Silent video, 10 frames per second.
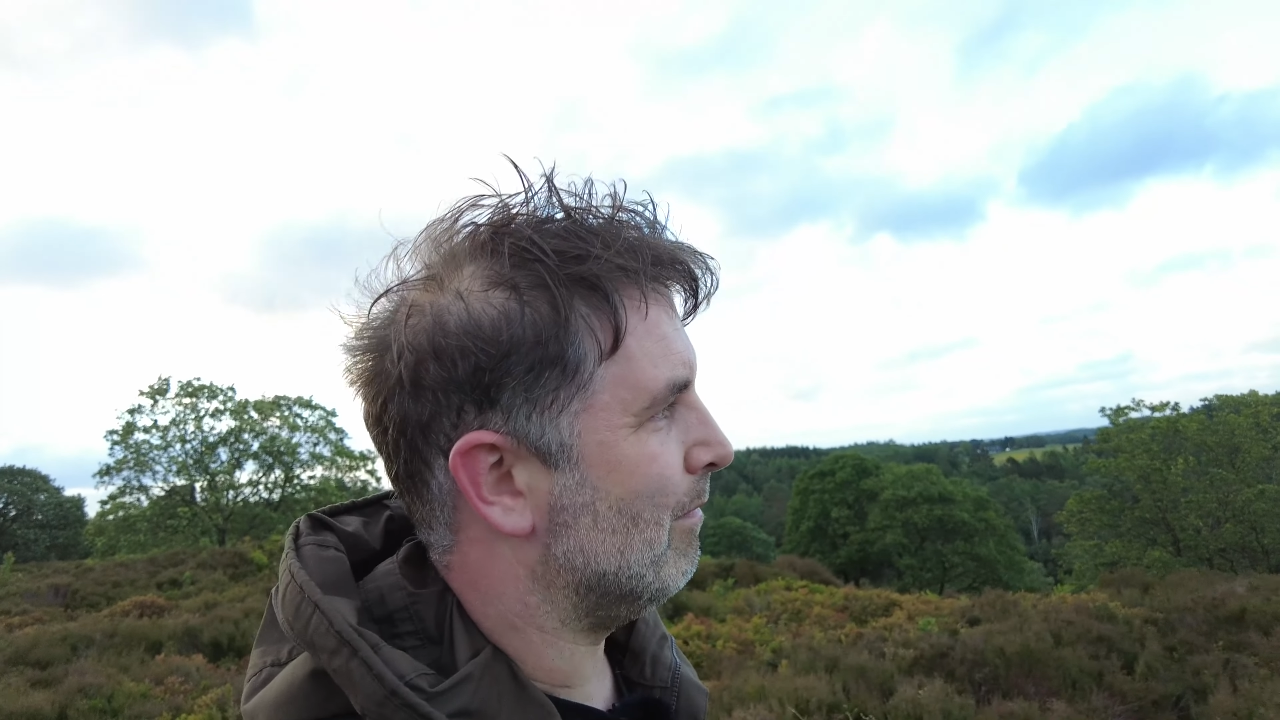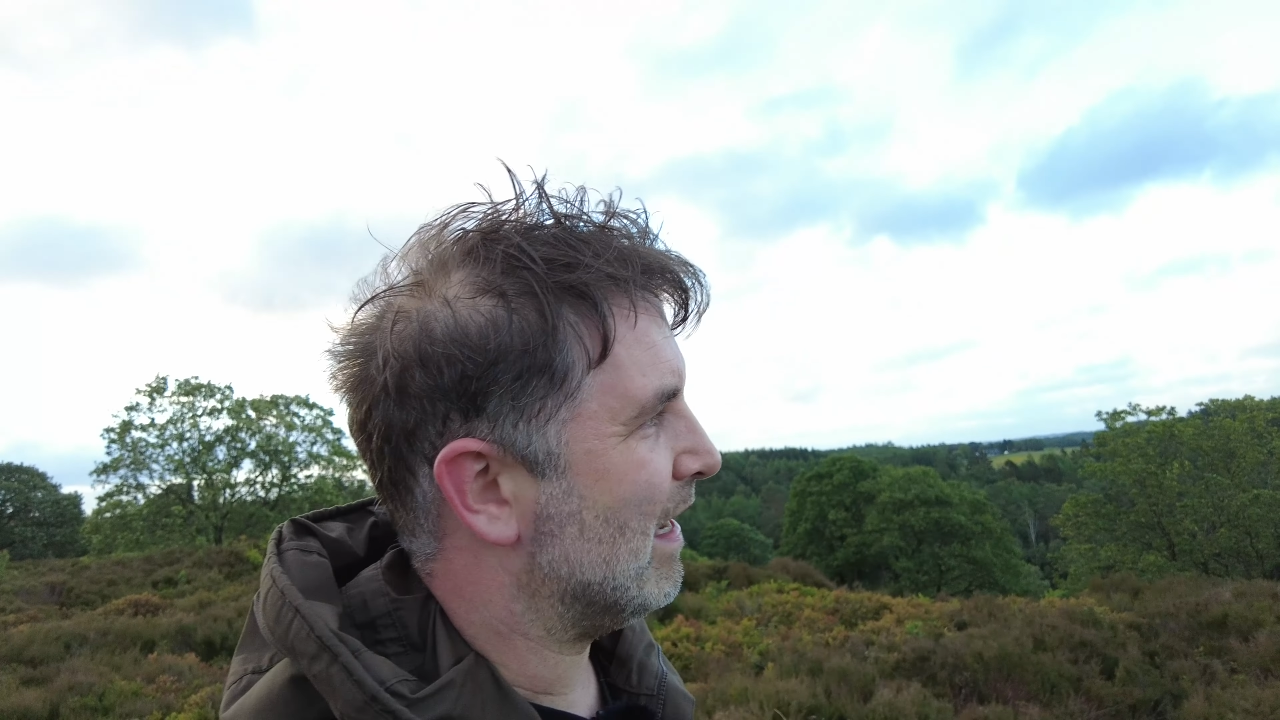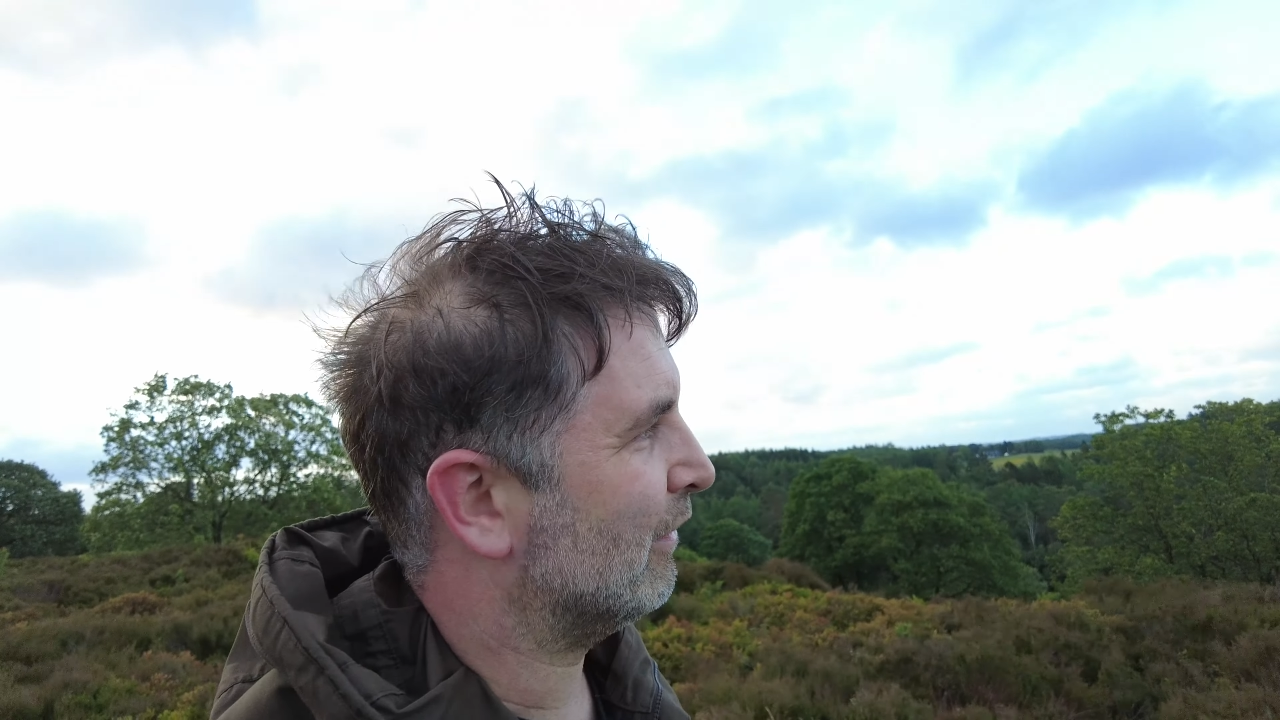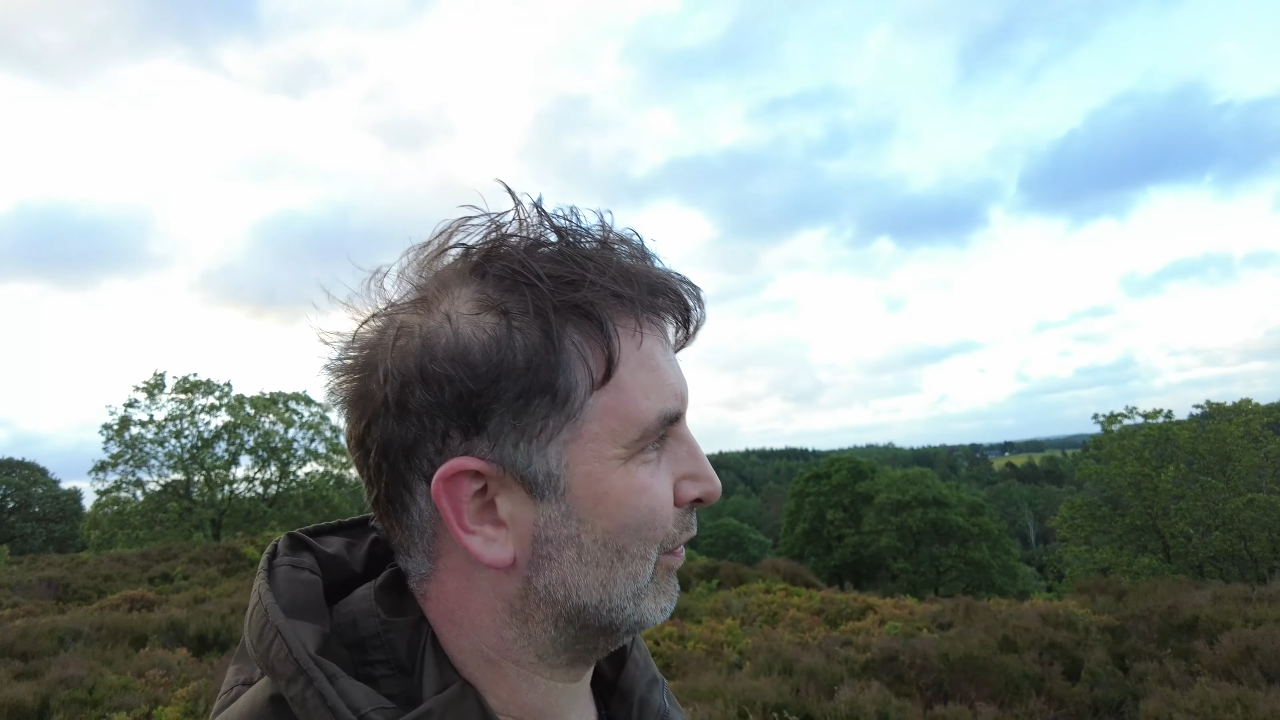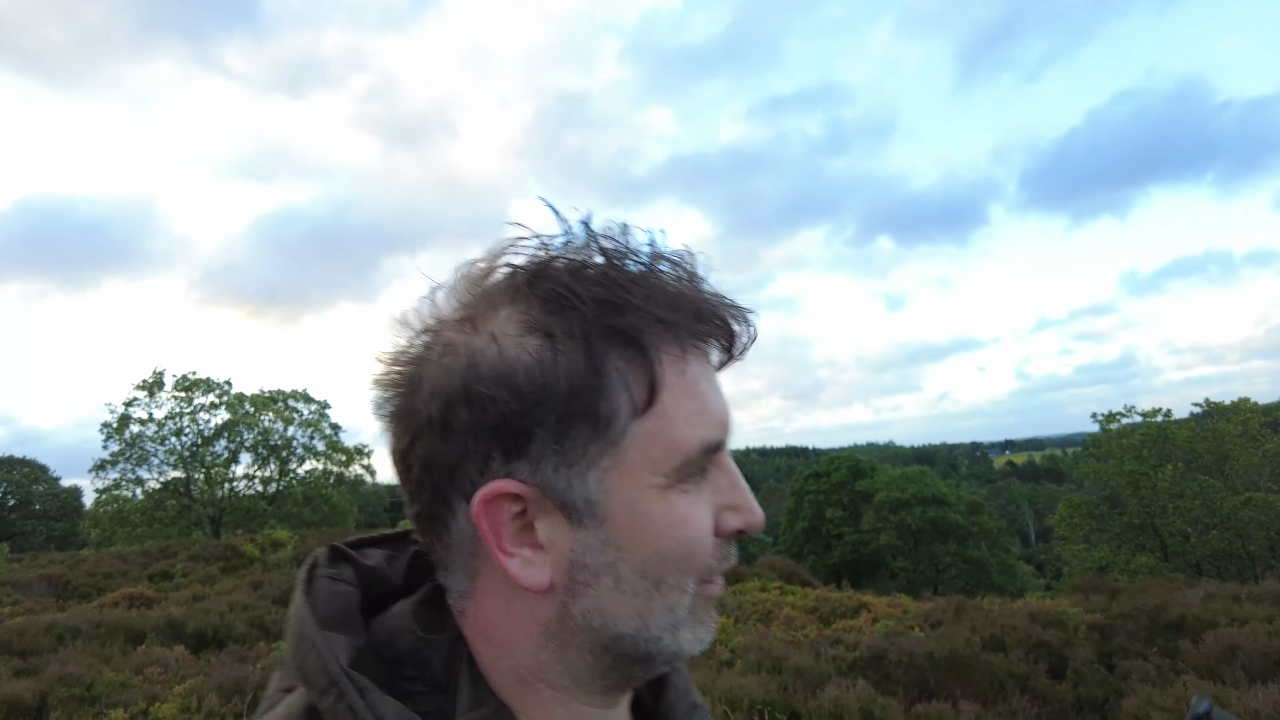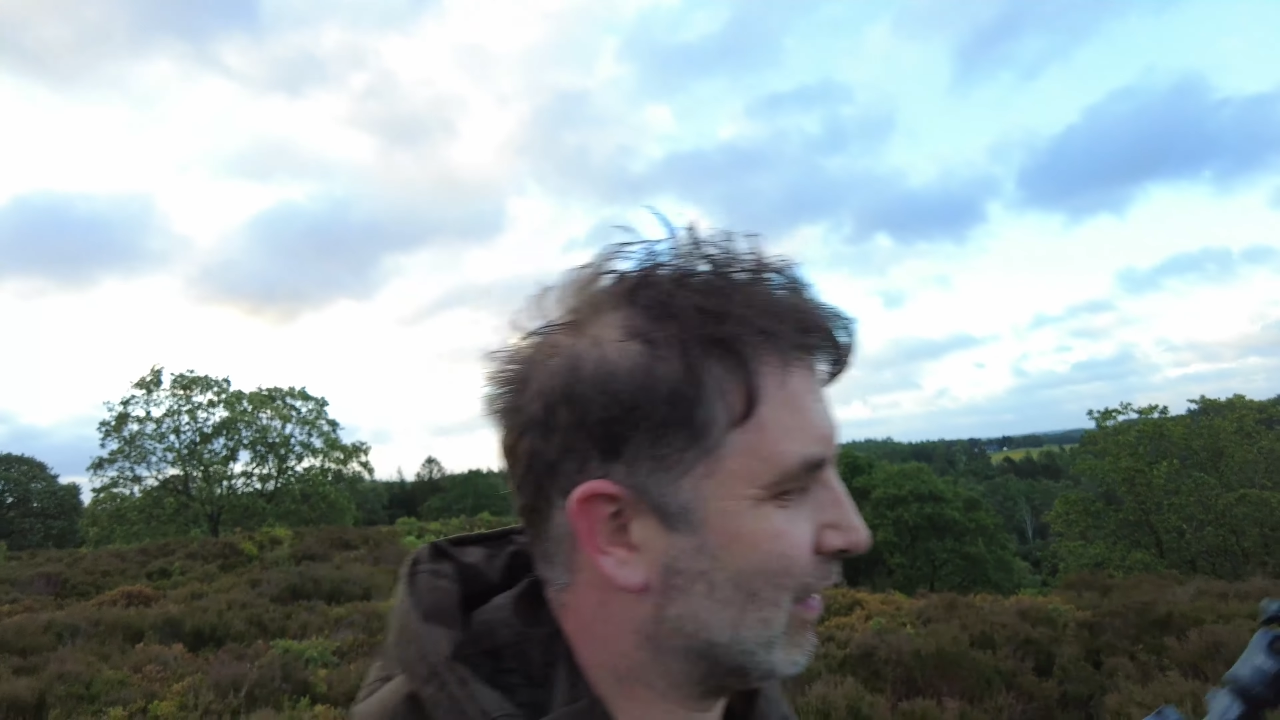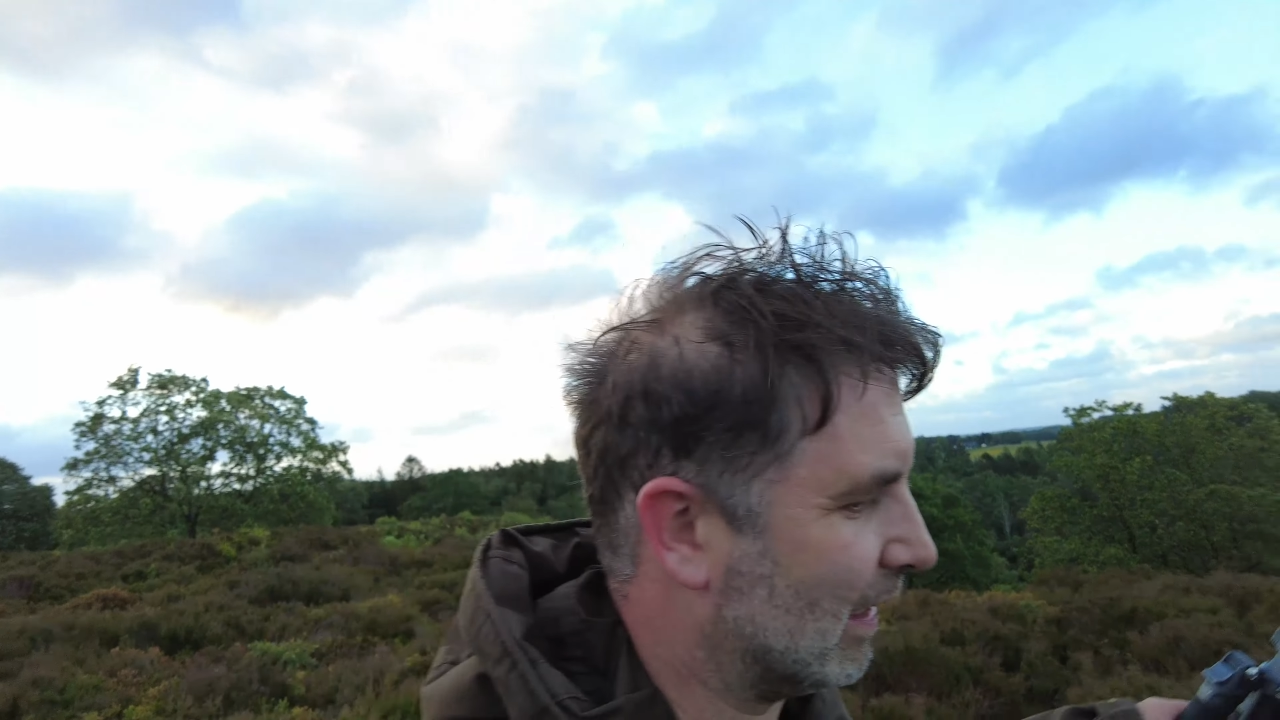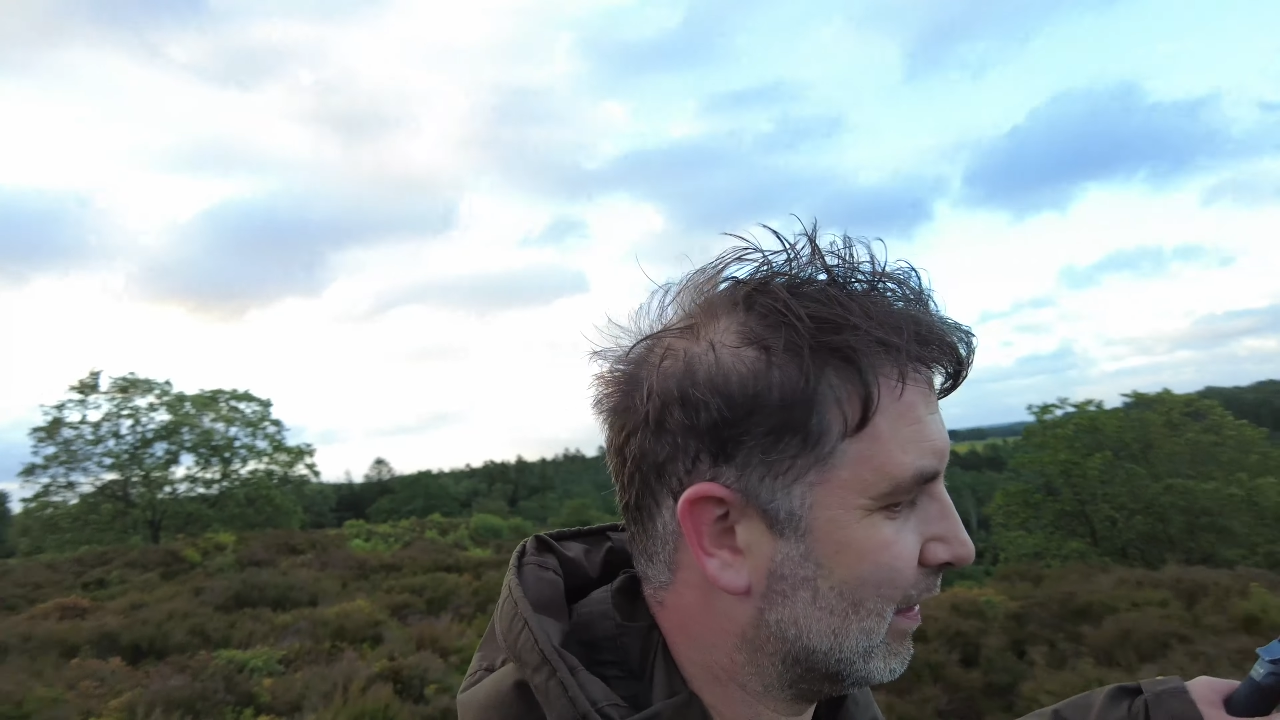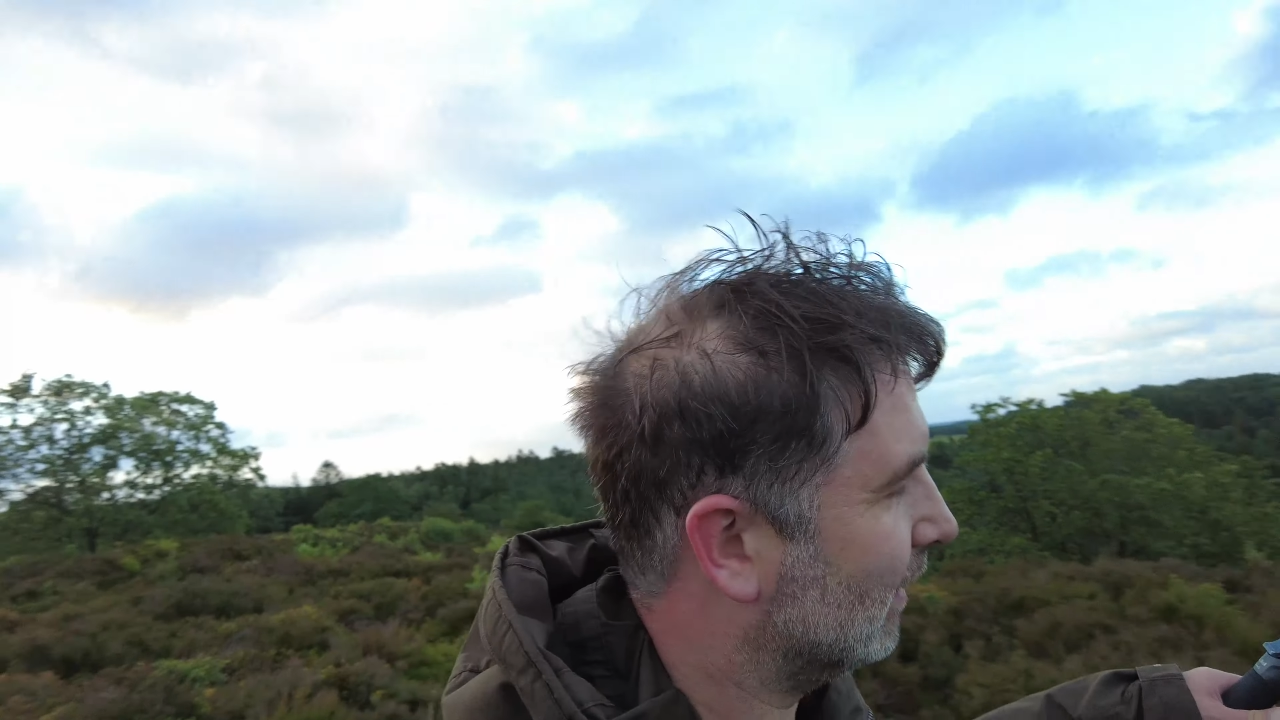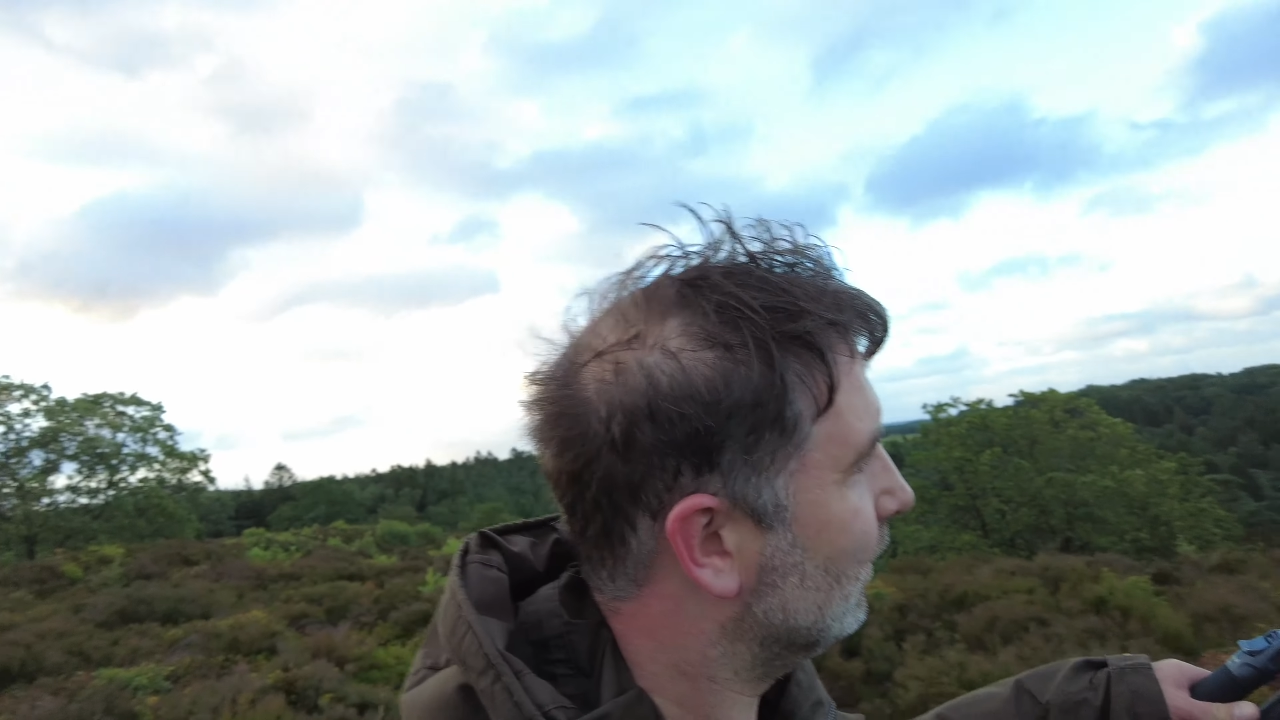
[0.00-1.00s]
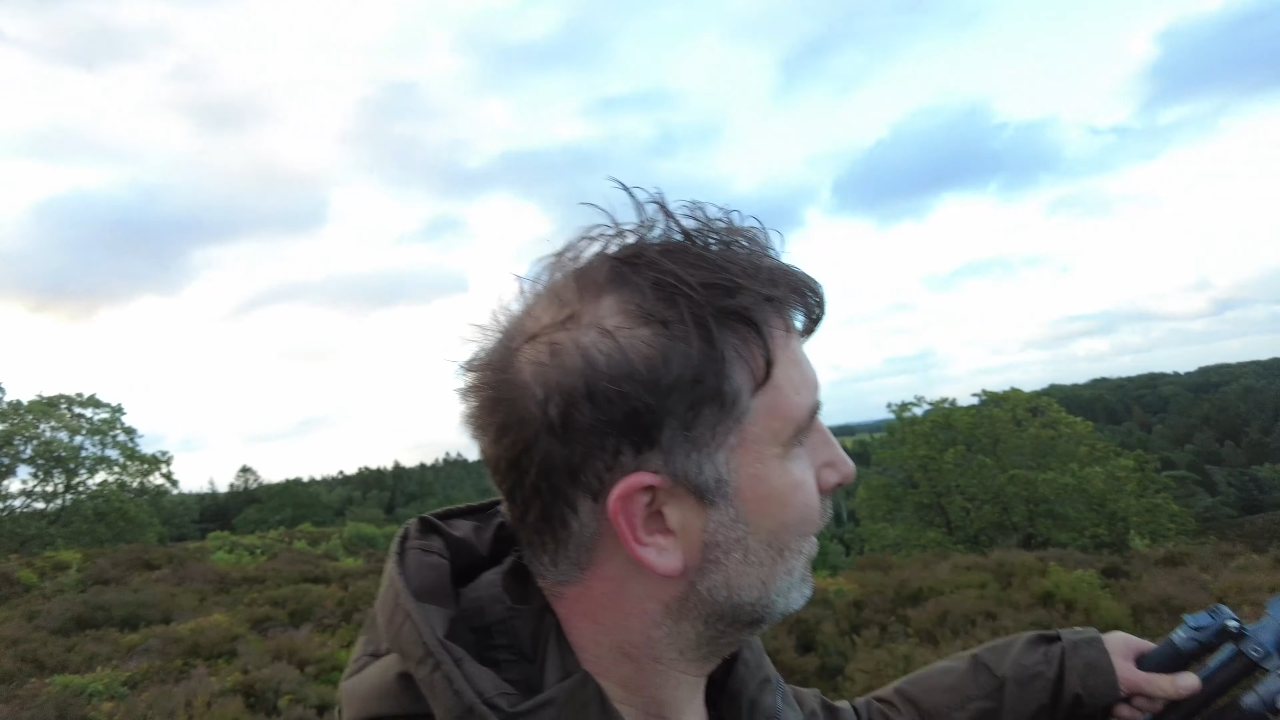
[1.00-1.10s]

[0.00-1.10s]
Mats with that